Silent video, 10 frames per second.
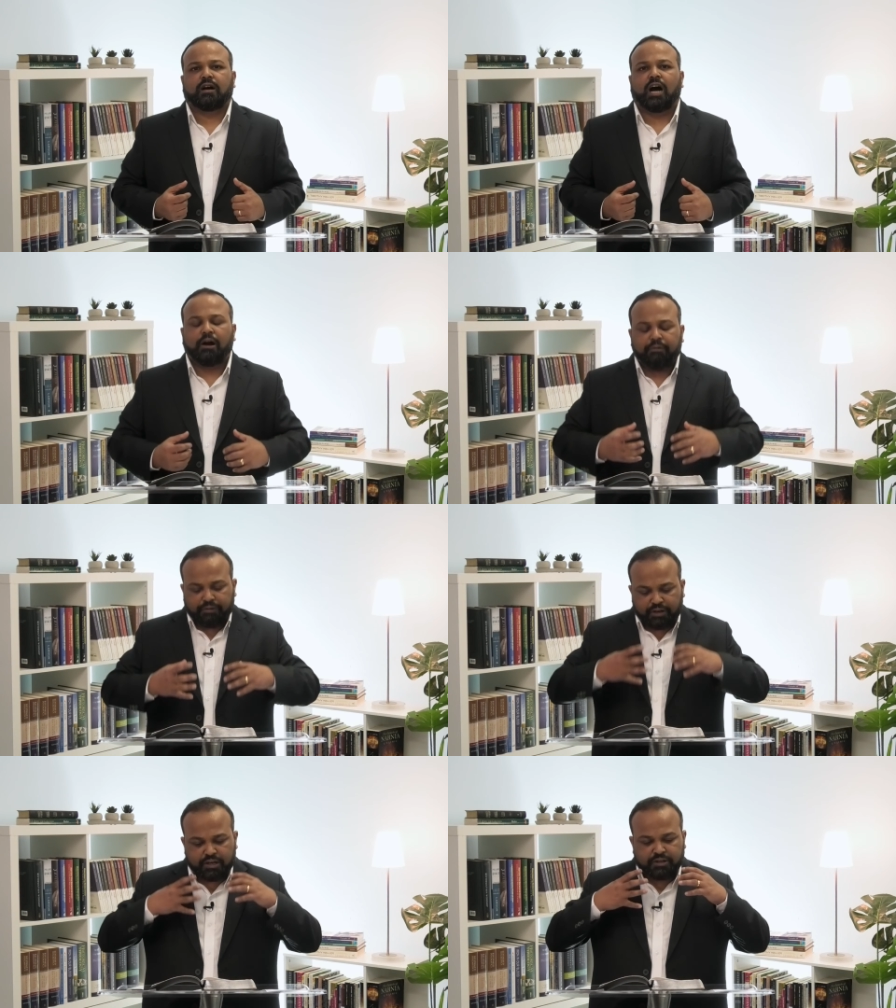Are
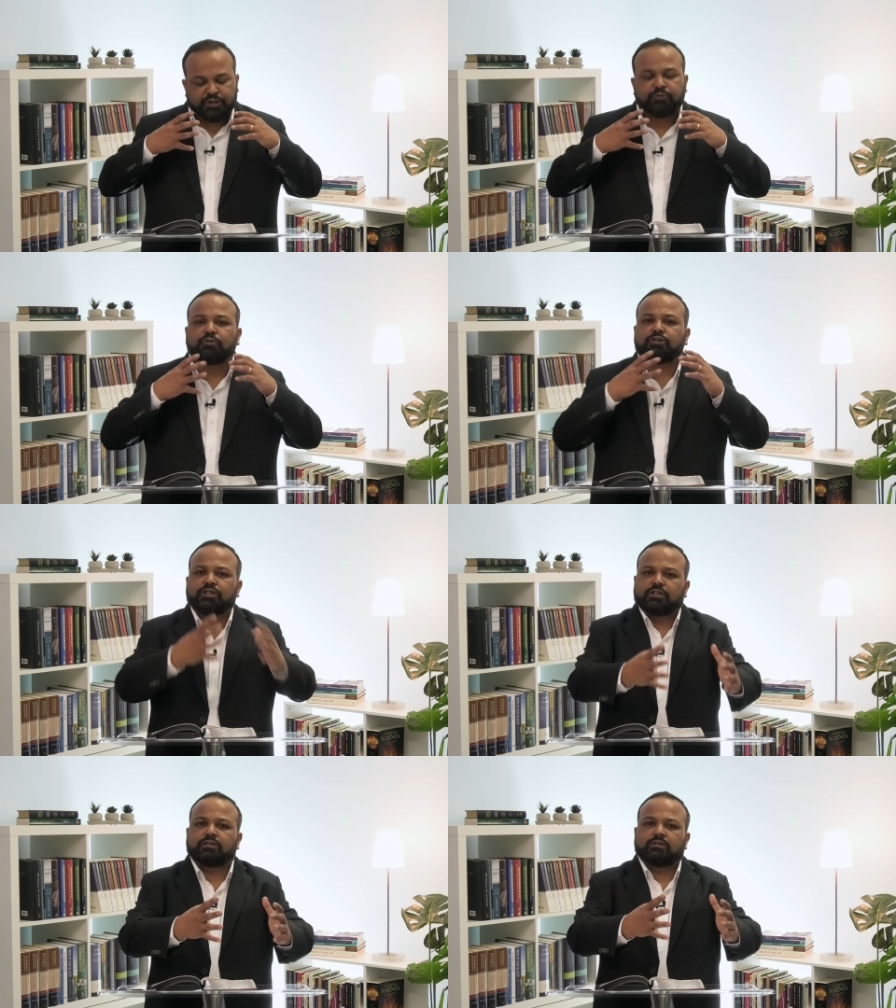we
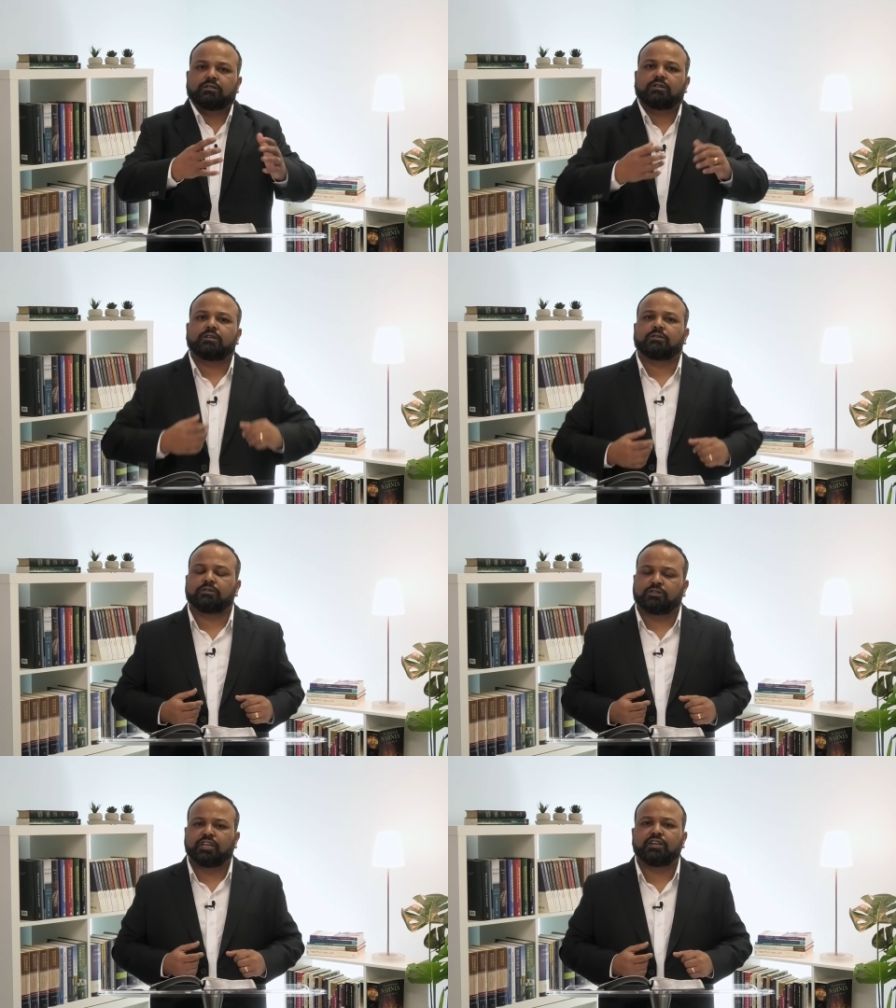devoted
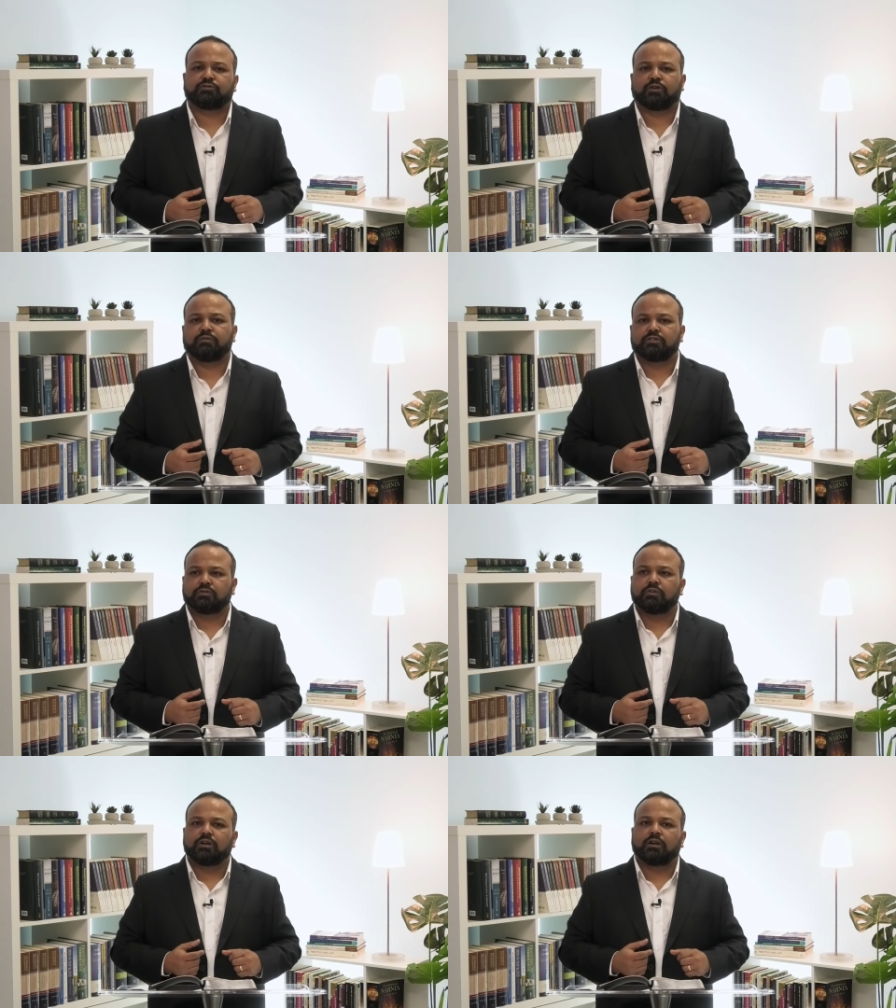to the things of
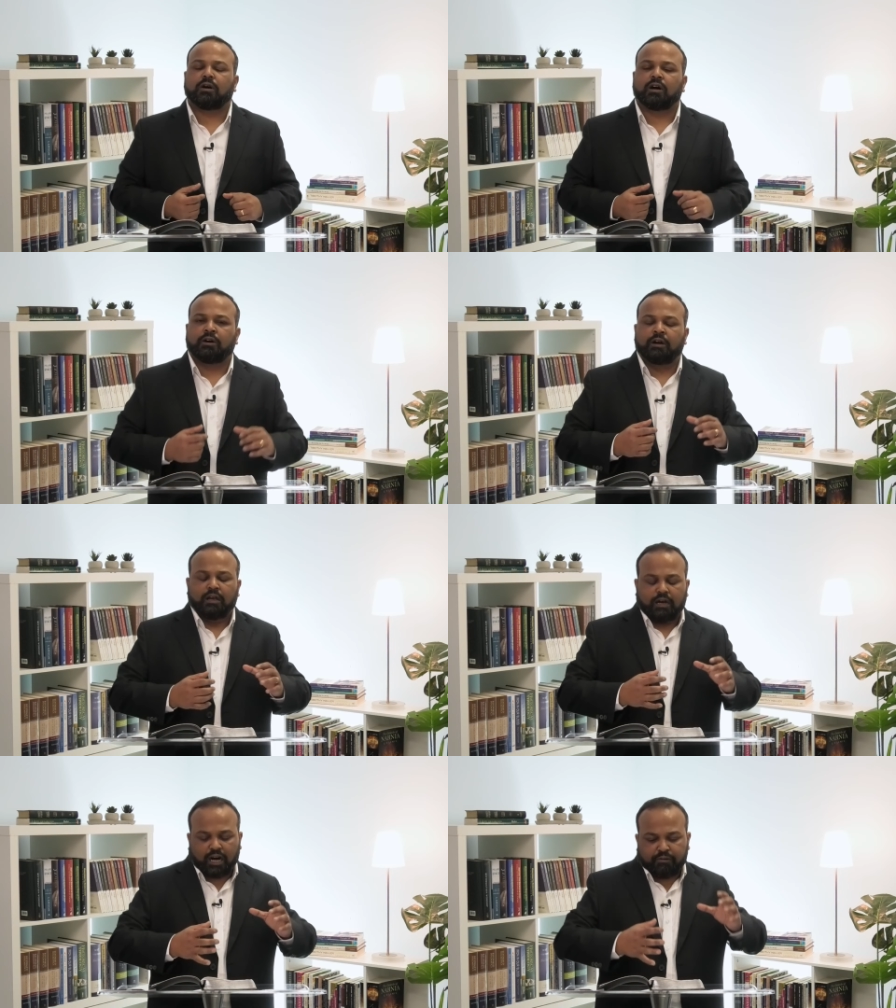this world or
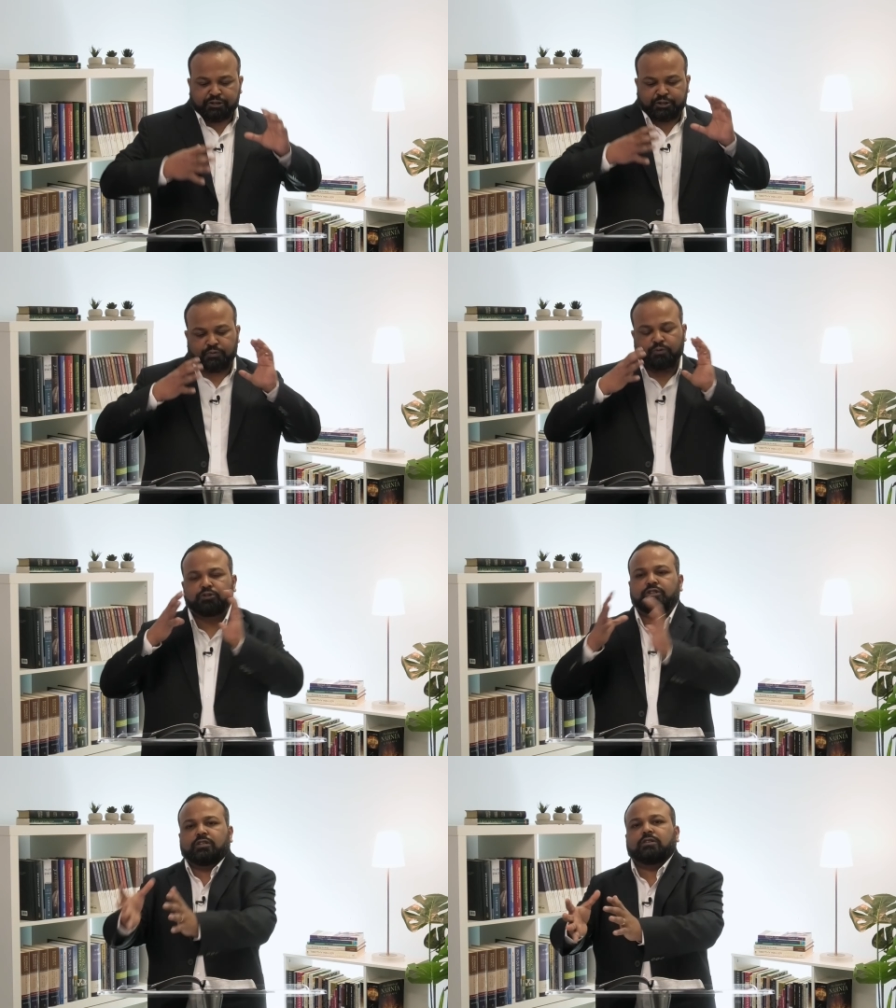are we
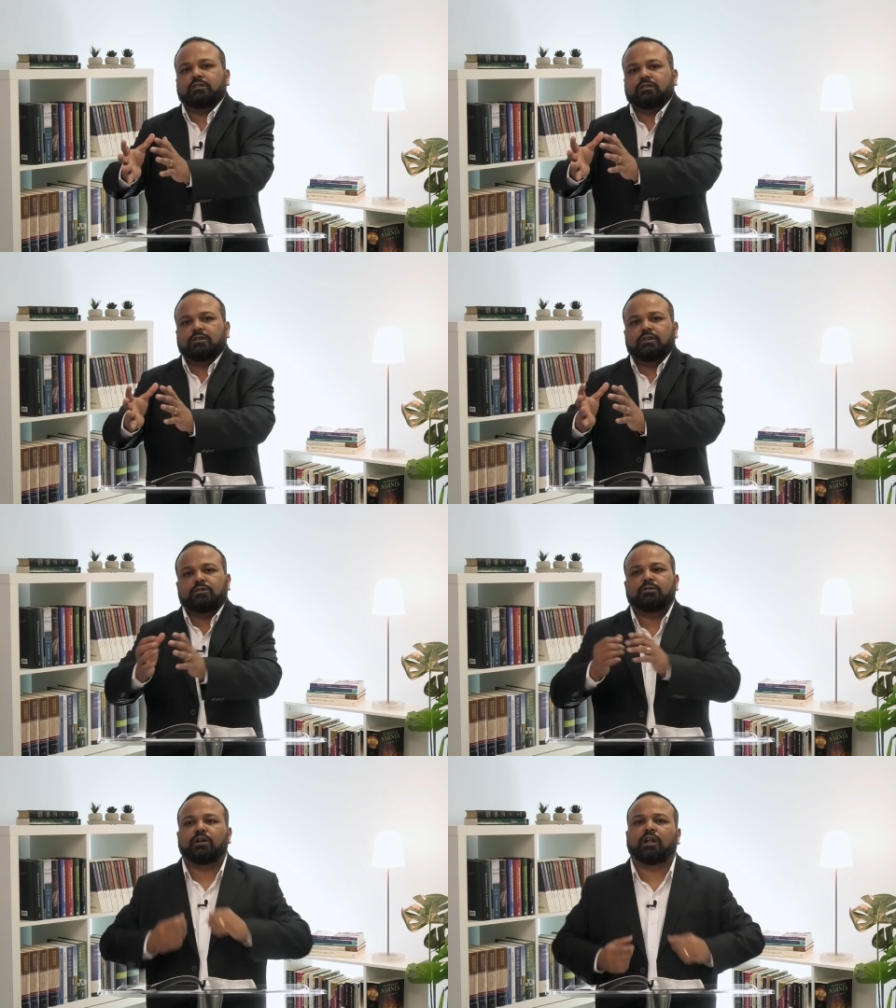devoted
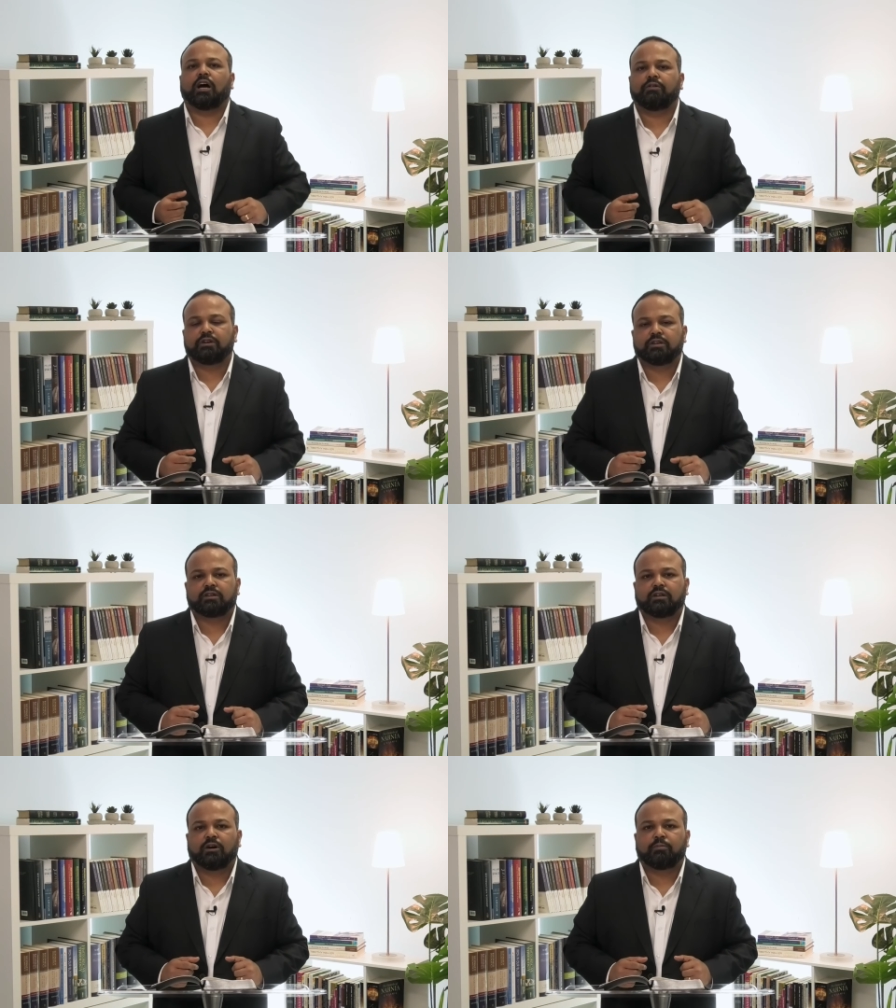to loving
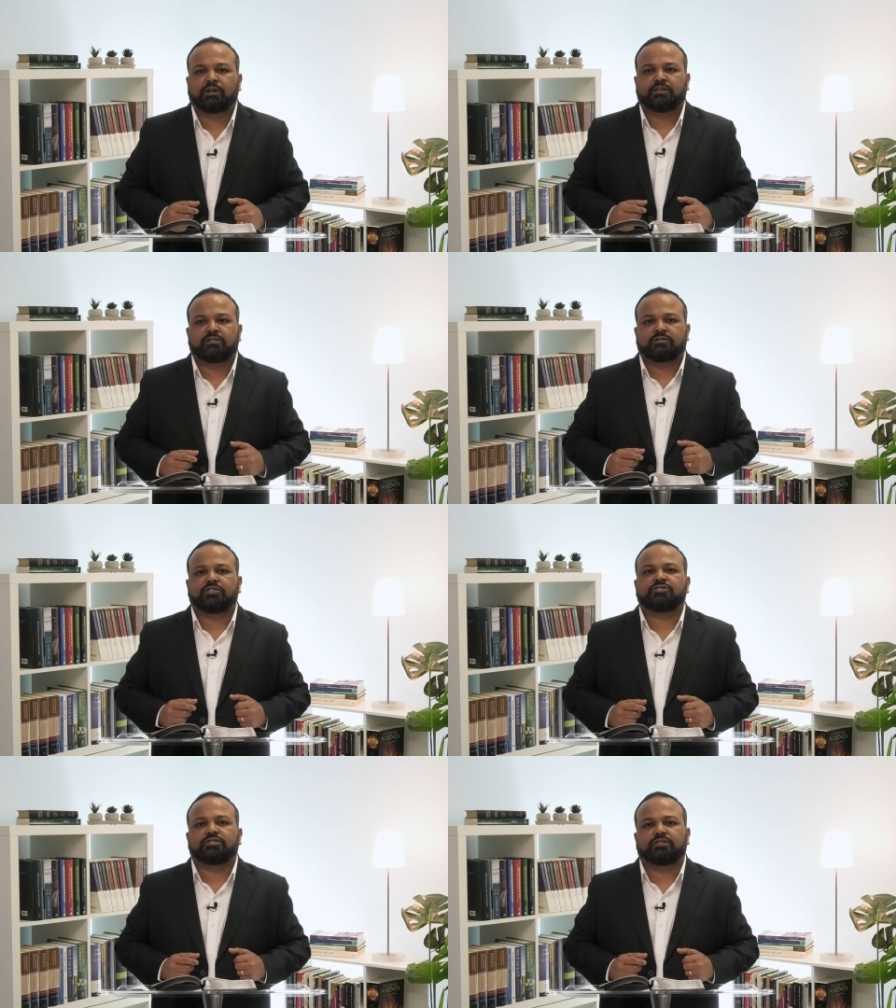our brother and
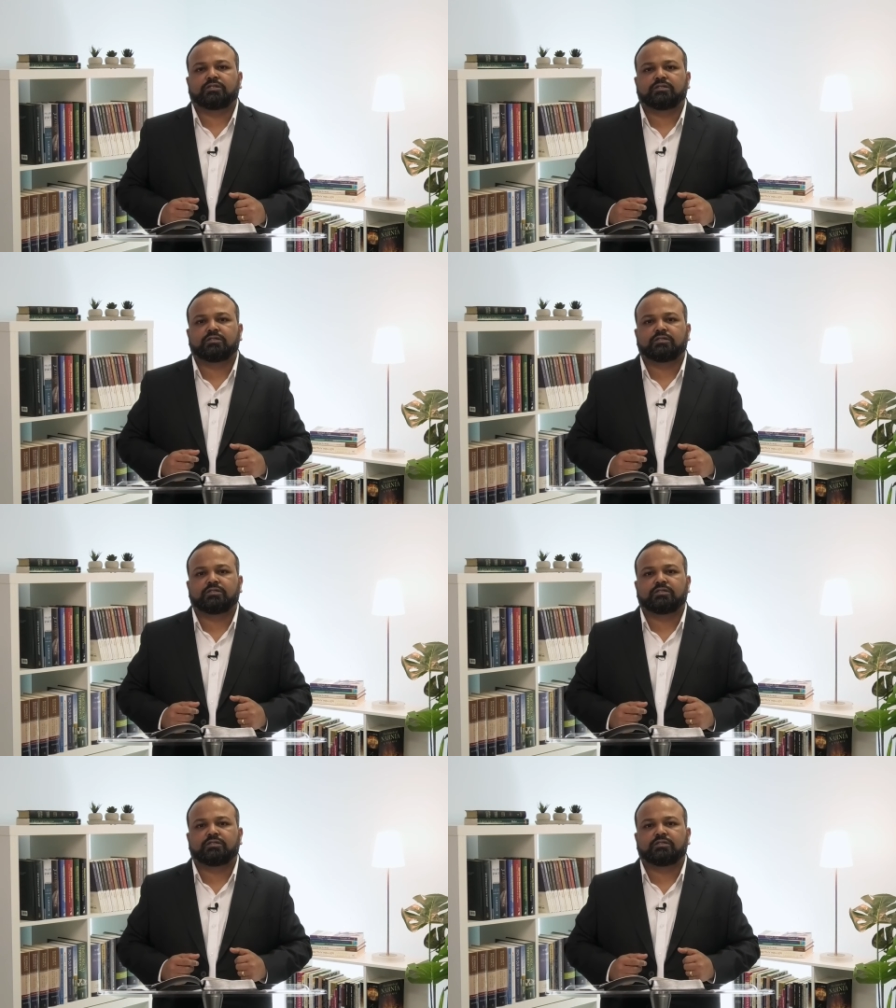sister?